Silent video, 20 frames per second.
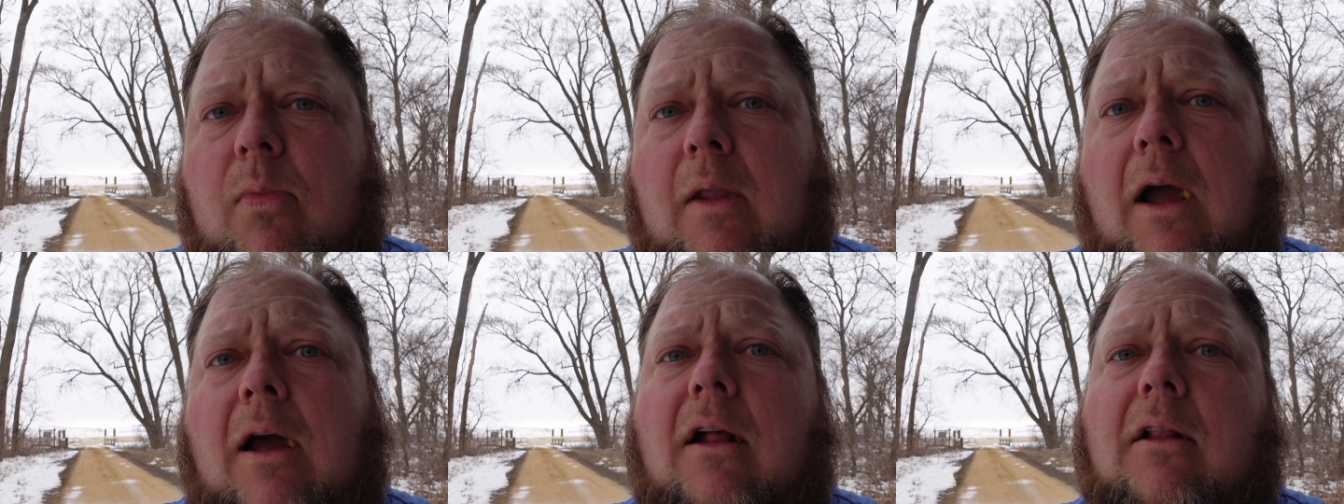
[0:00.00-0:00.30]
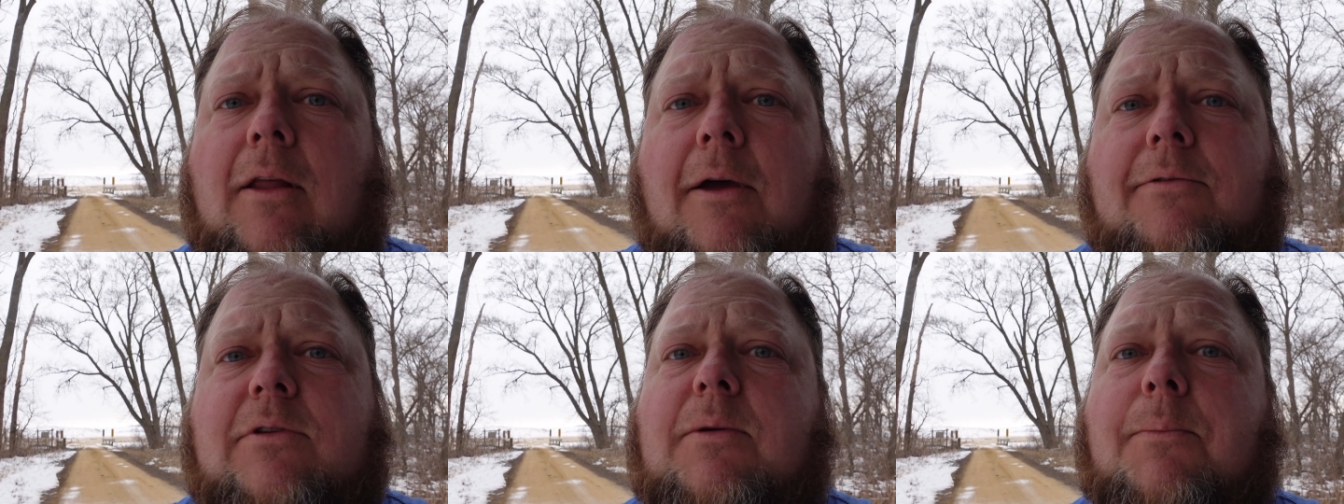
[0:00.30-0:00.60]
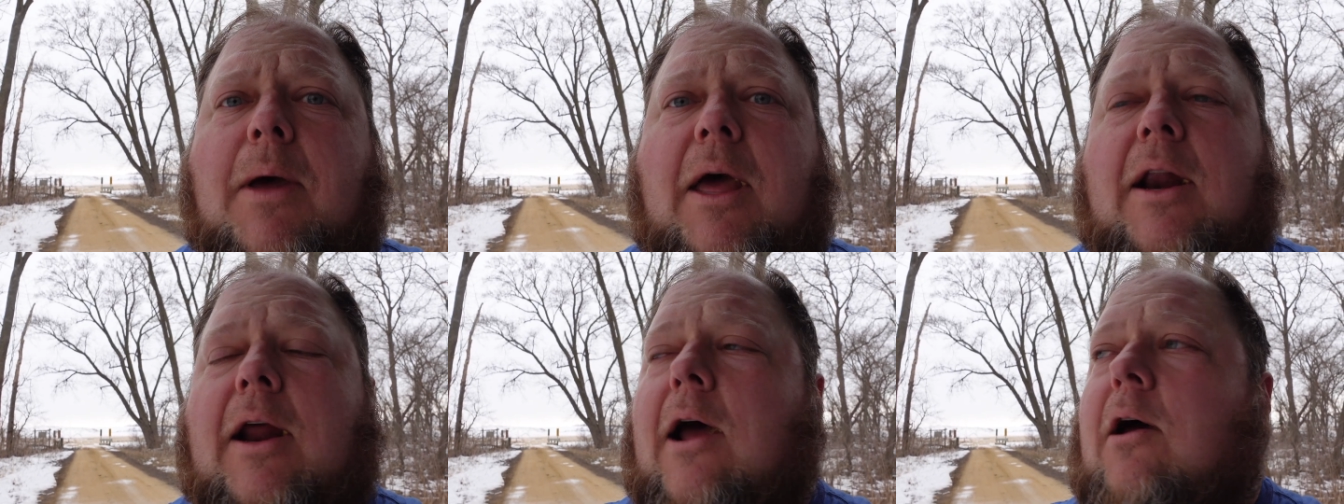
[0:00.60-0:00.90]
I left
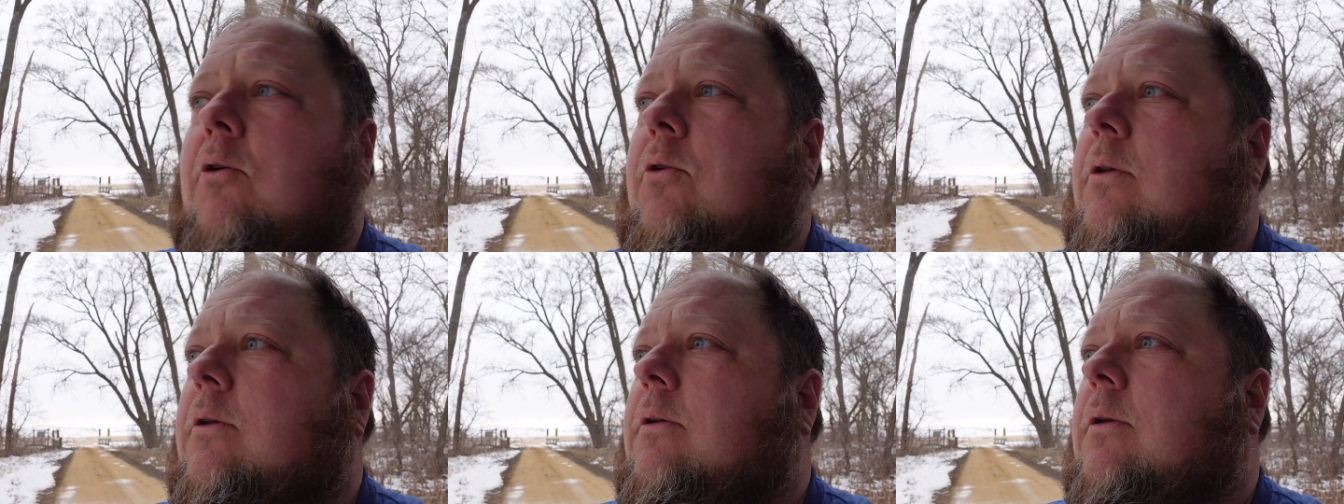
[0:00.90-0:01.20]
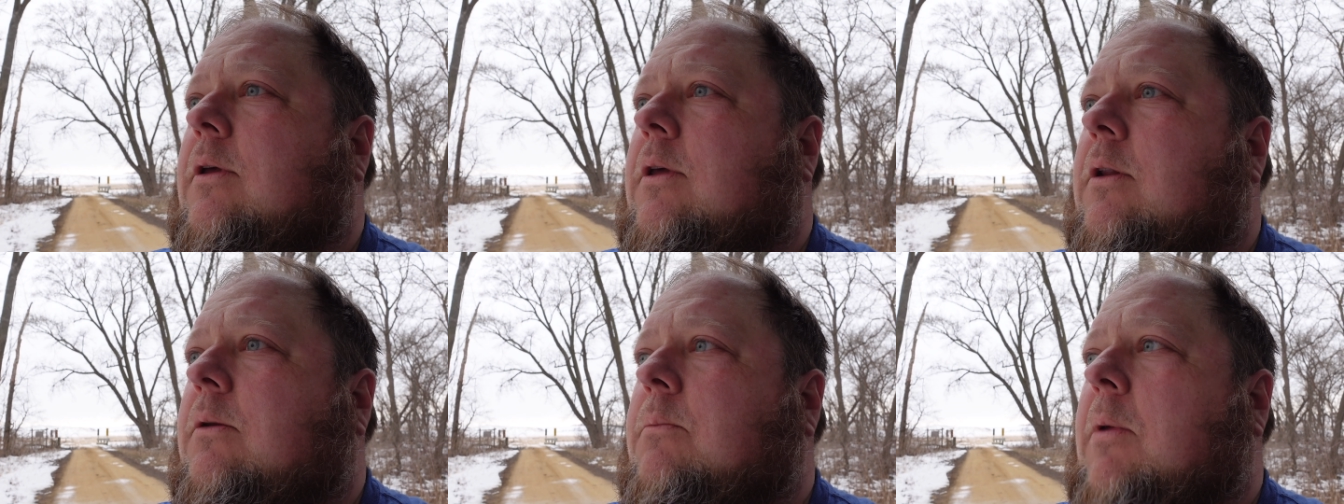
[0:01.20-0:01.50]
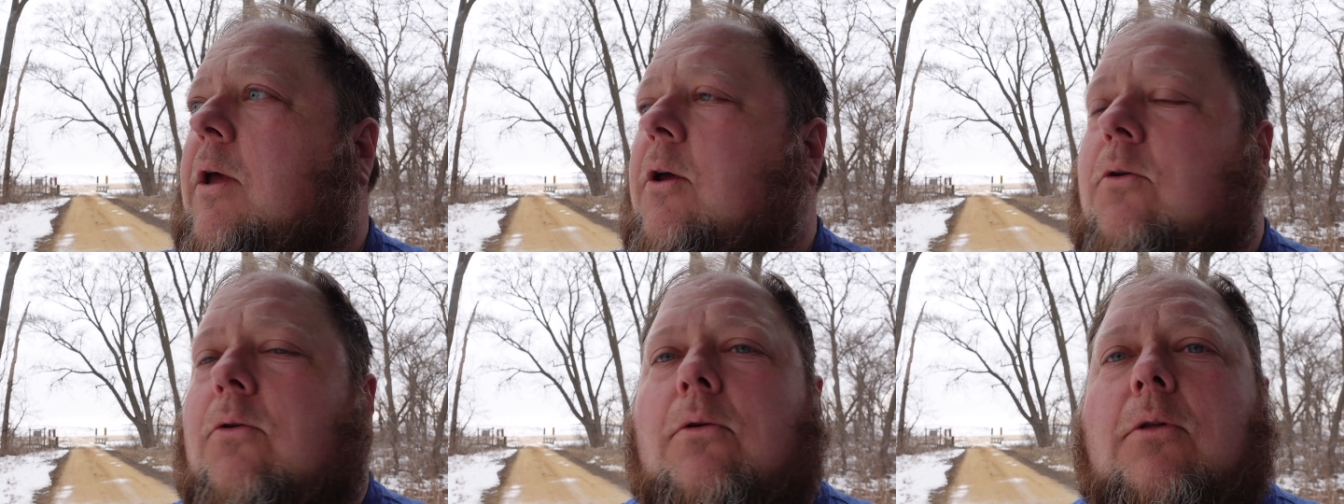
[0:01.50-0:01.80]
mine out in
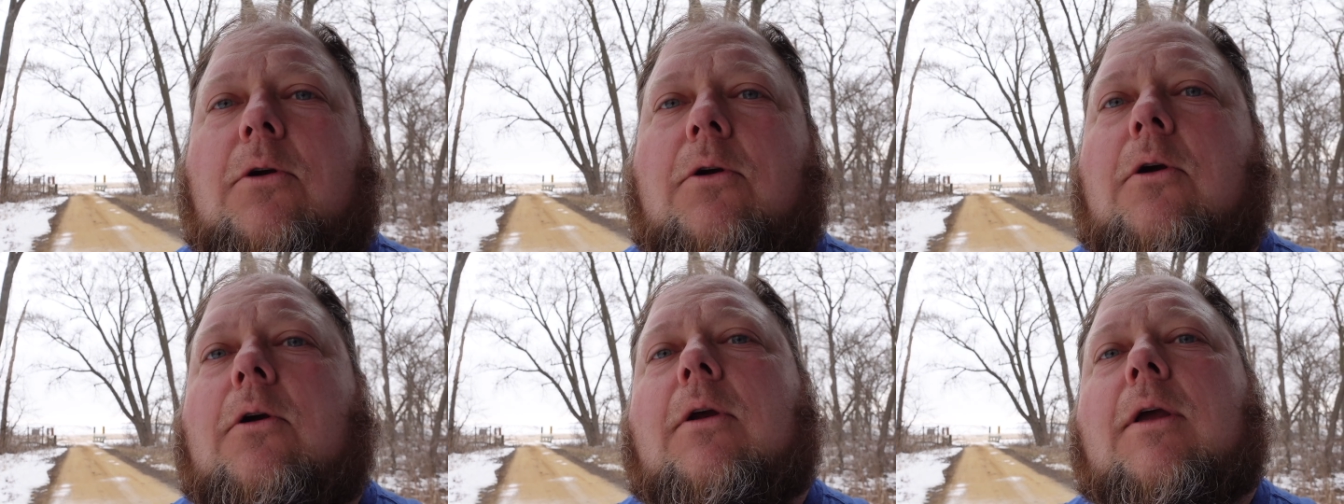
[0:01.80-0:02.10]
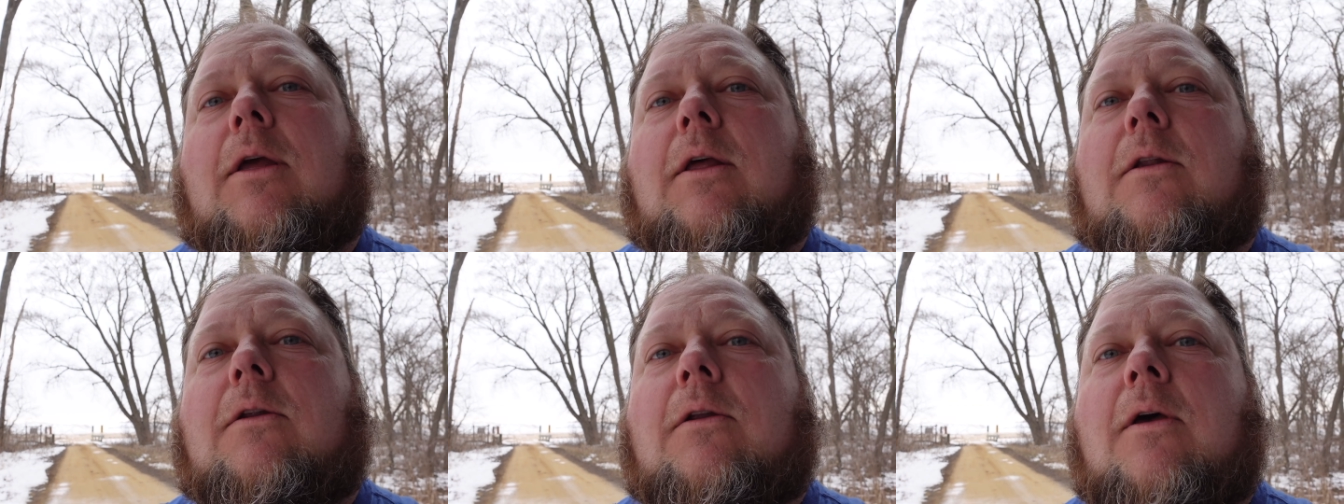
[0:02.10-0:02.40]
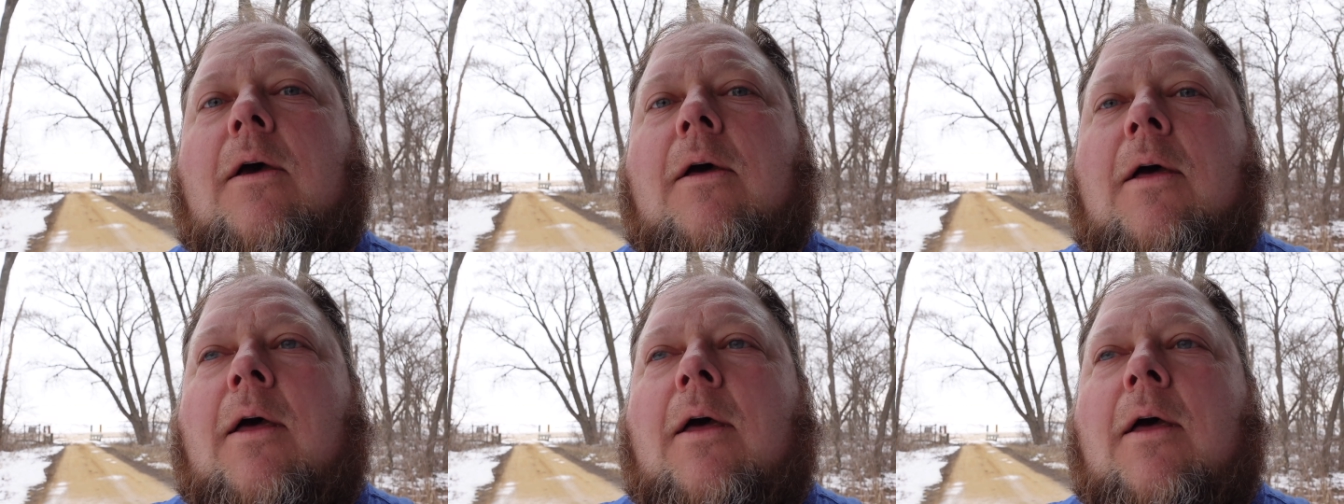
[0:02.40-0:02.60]
my cooler, and